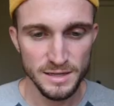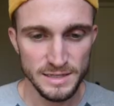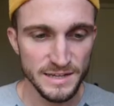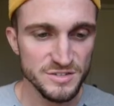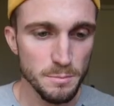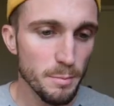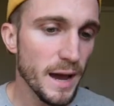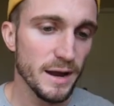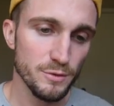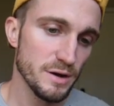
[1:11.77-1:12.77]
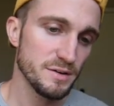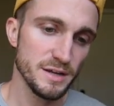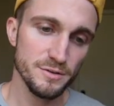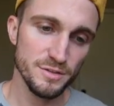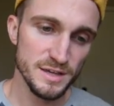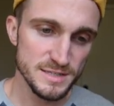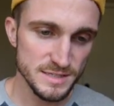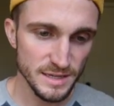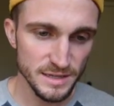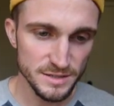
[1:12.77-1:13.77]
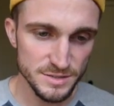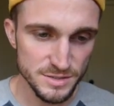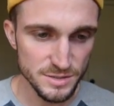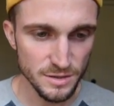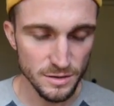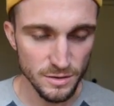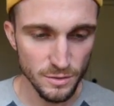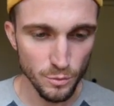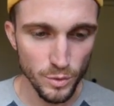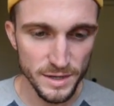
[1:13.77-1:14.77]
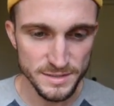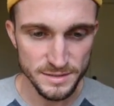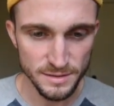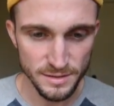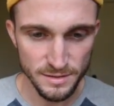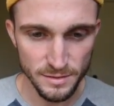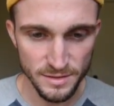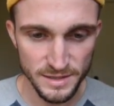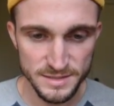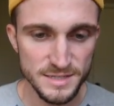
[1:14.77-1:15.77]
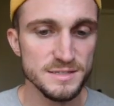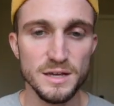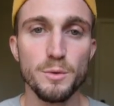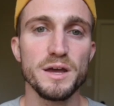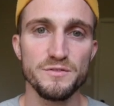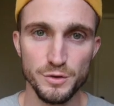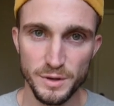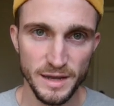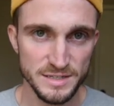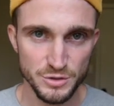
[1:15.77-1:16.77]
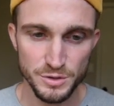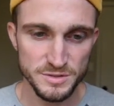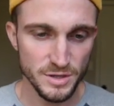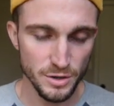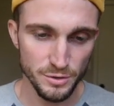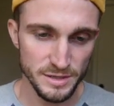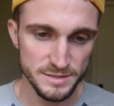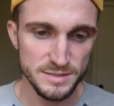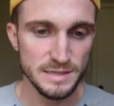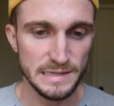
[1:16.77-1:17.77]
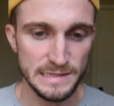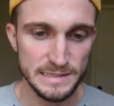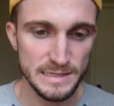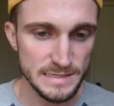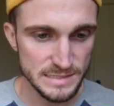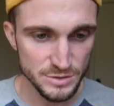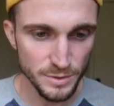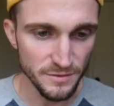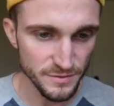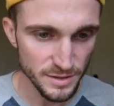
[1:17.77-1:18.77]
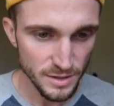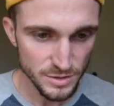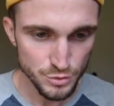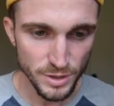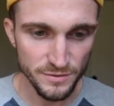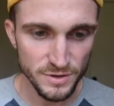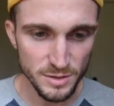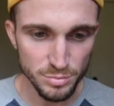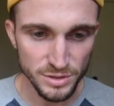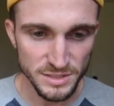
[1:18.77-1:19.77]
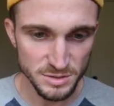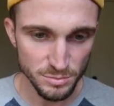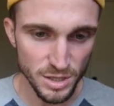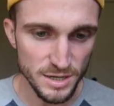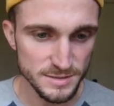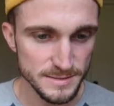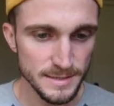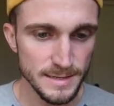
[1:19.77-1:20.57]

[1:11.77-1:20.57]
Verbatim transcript: To give some background here, this is what the existing way of doing asynchronous code is in Swift. So you have completion blocks.